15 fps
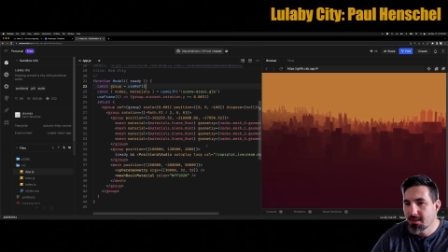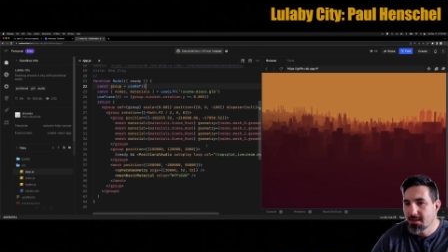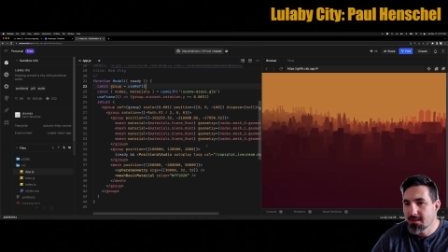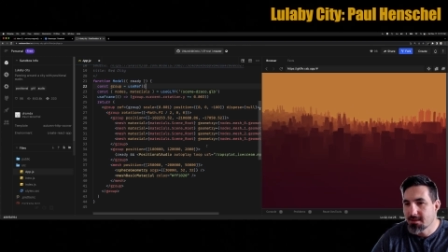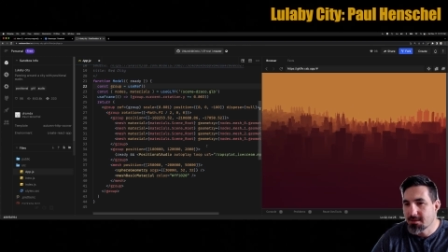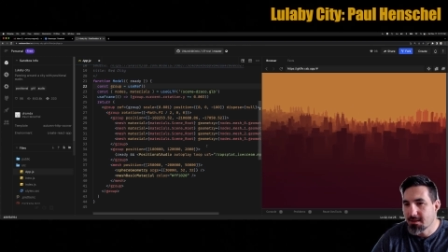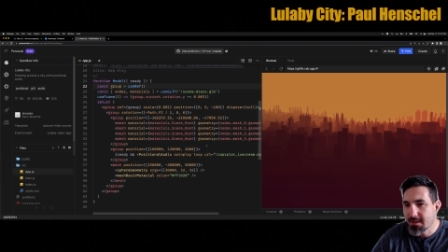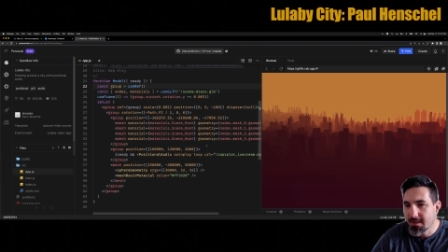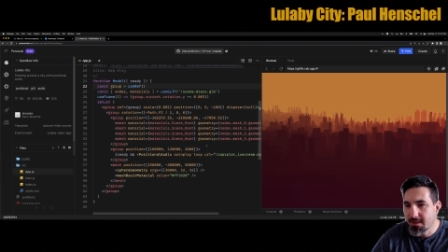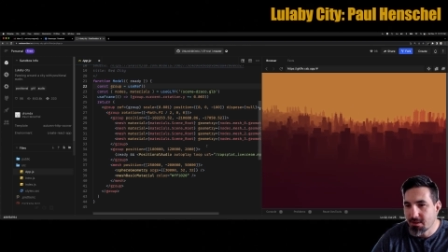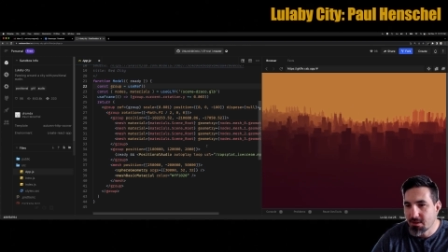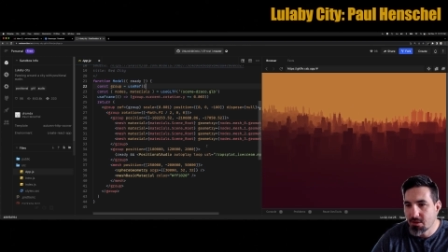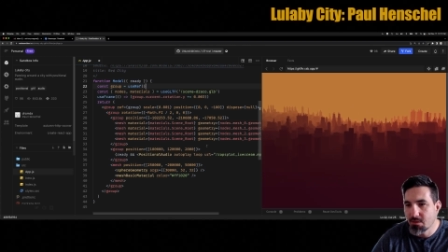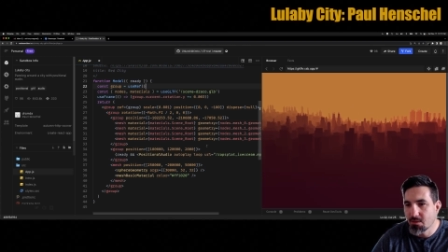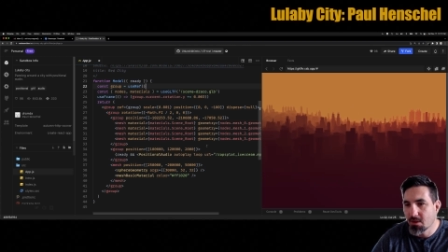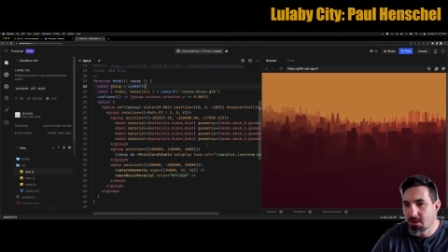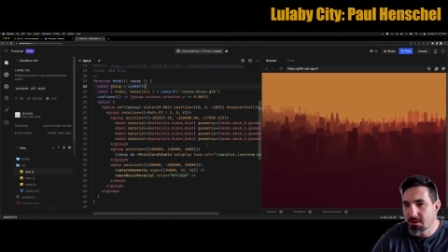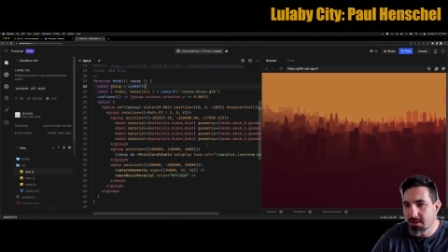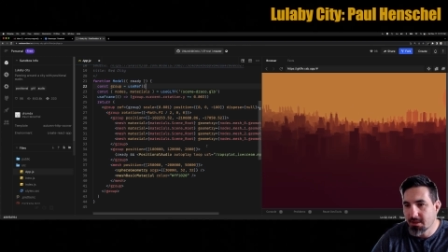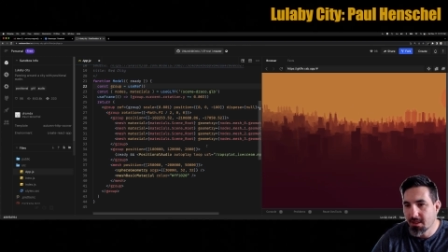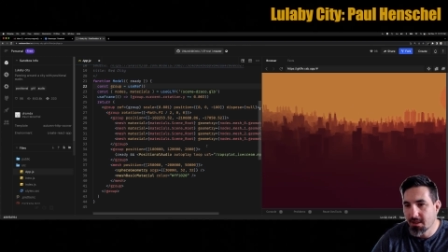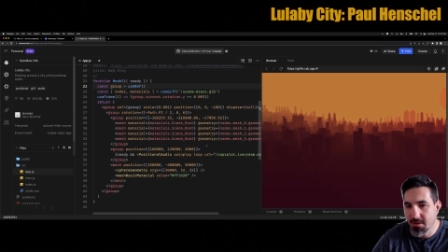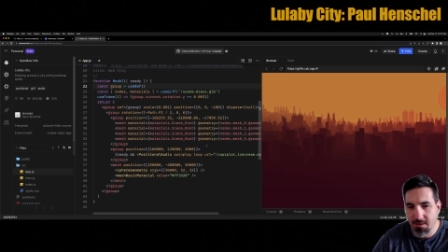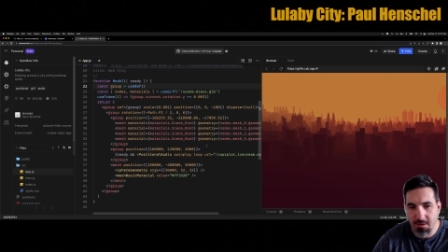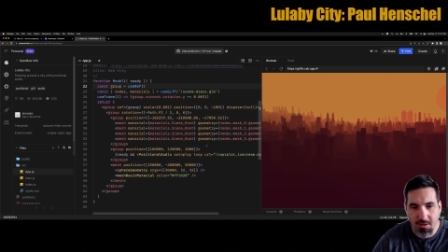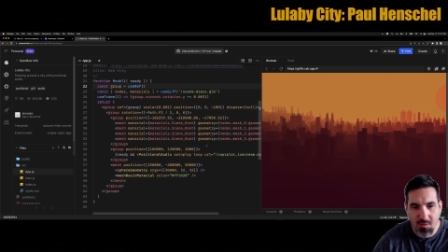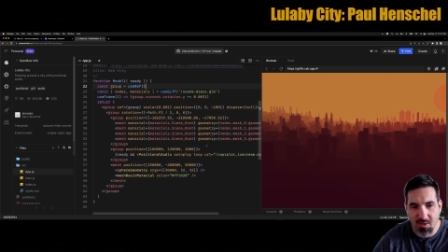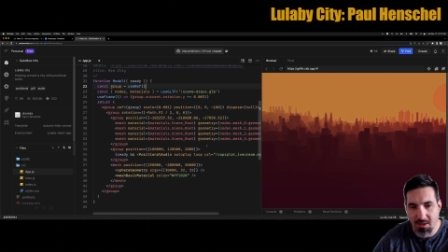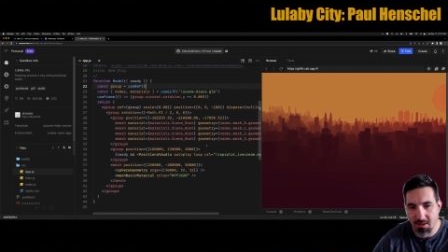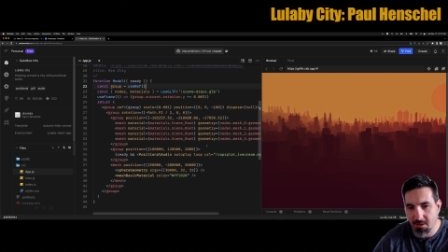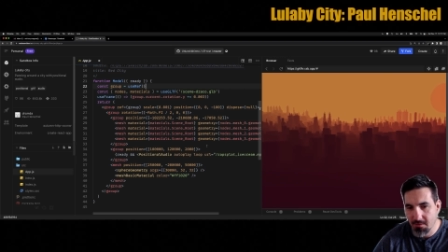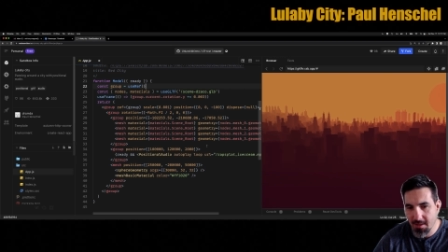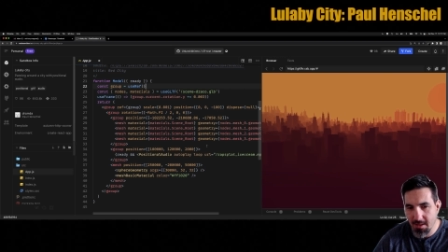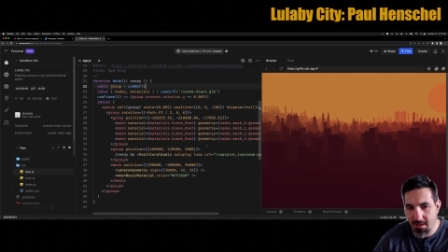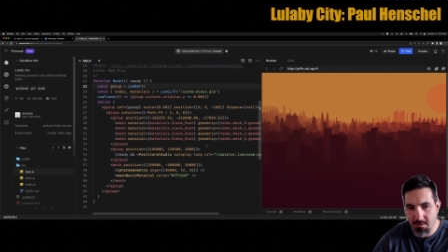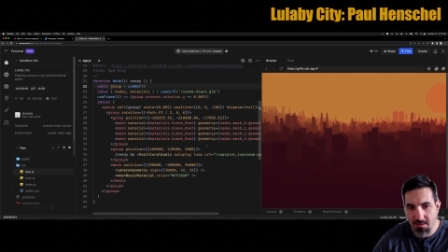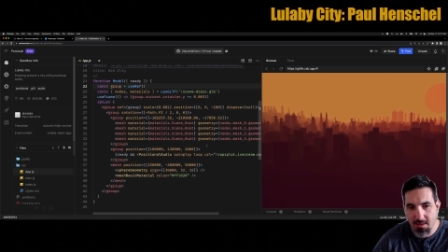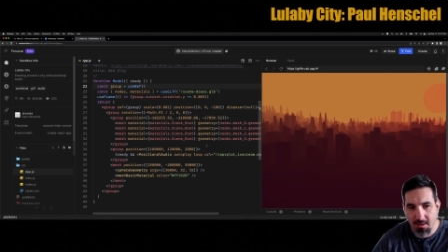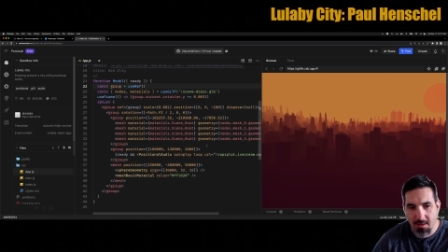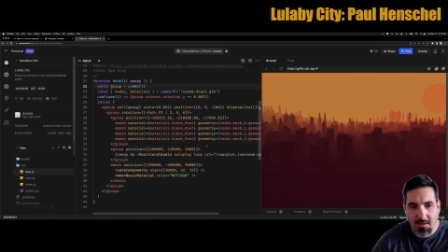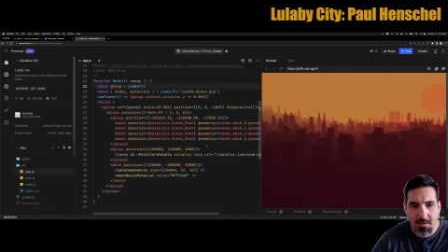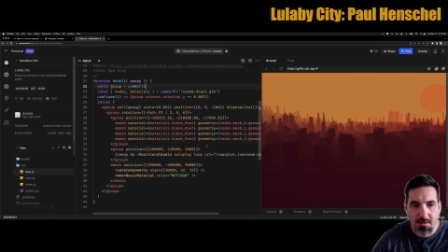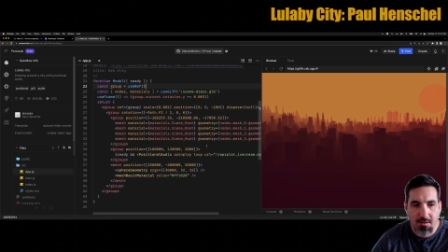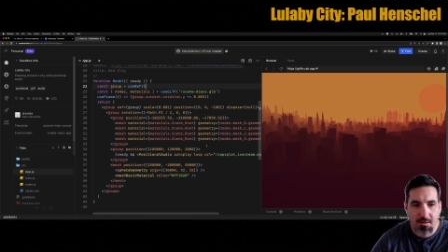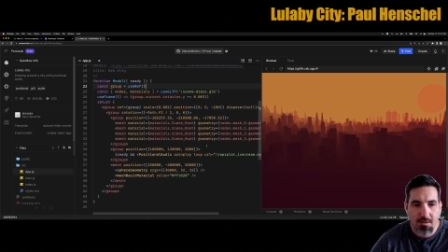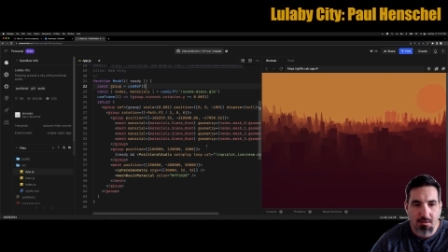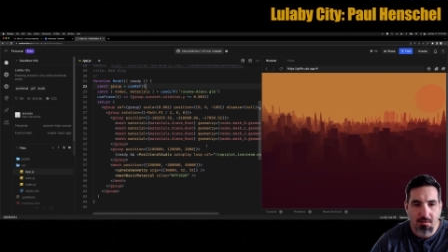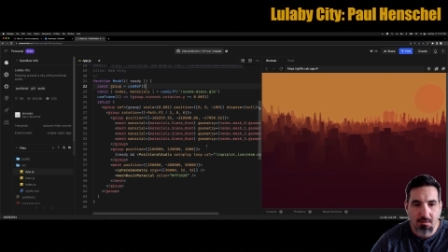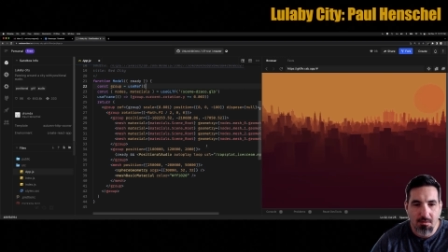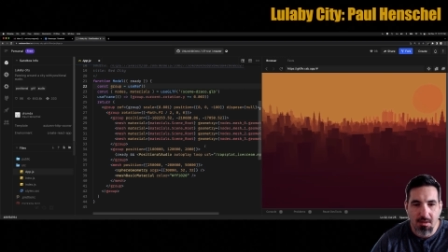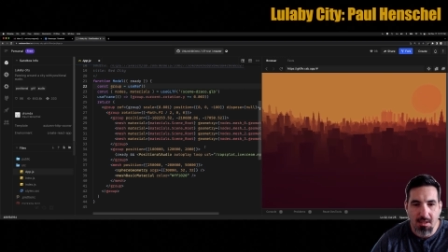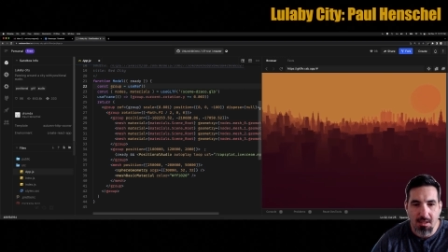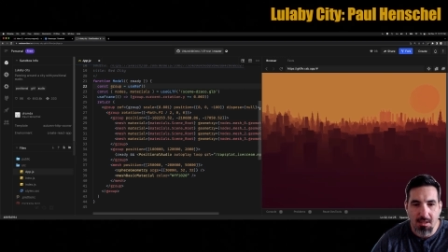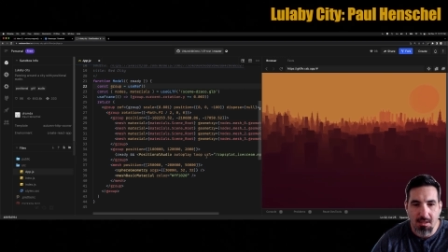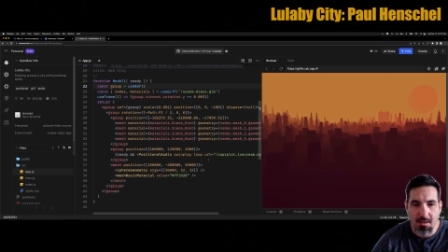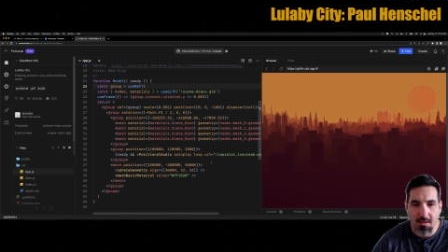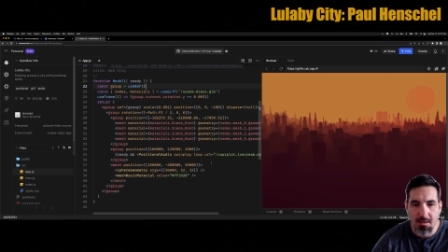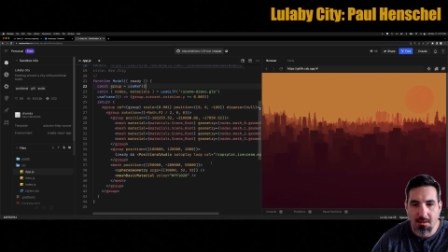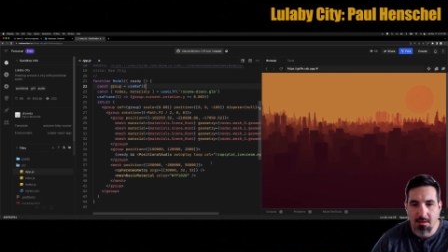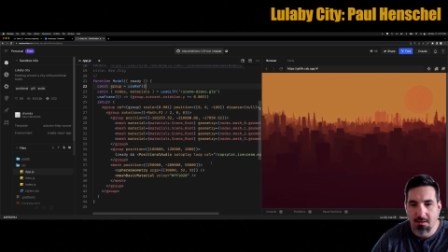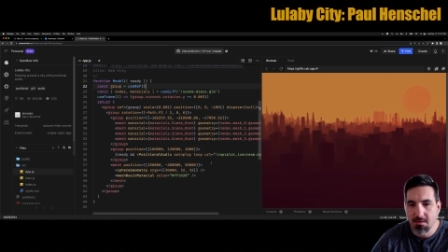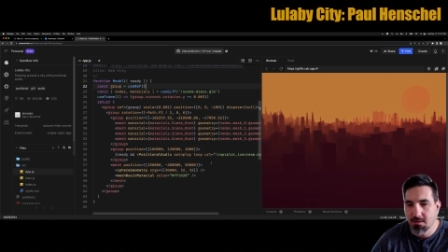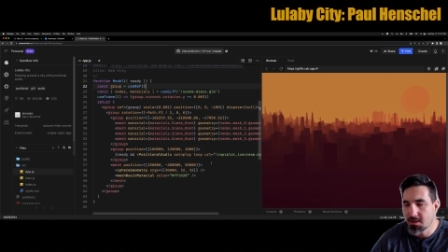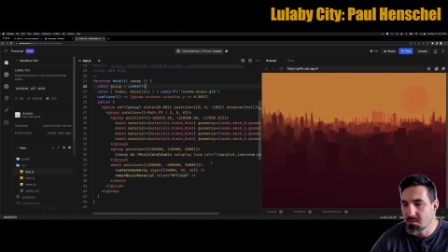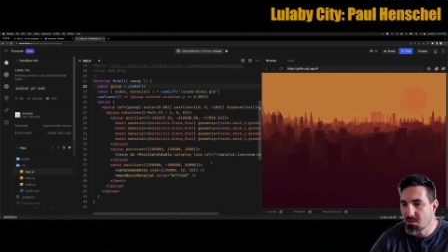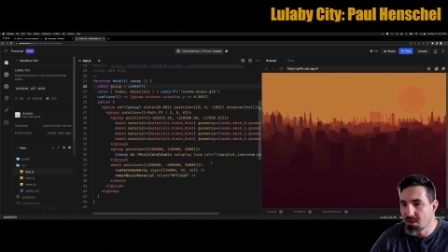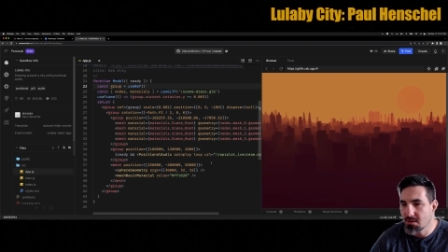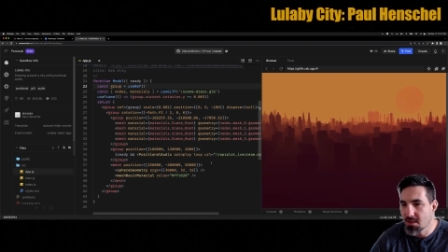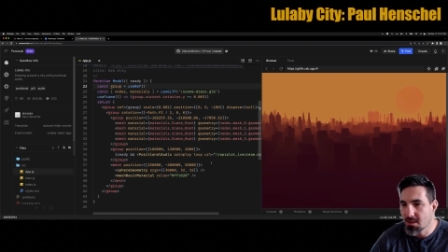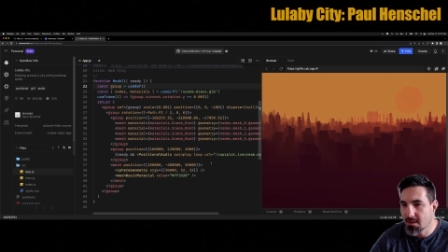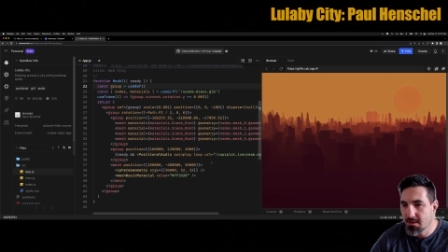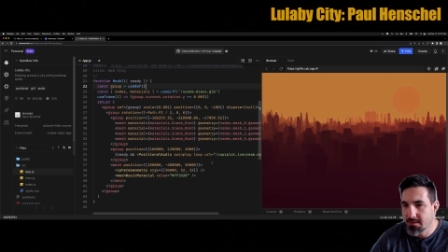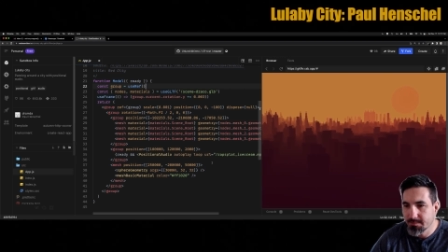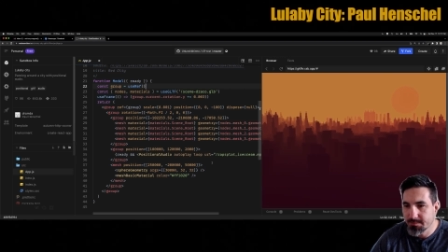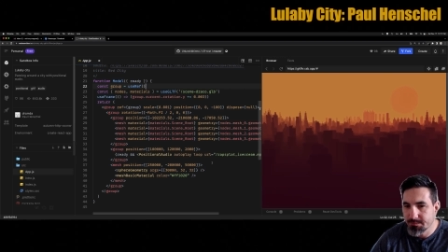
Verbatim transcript: It's like you are the character spinning around to the, to the music.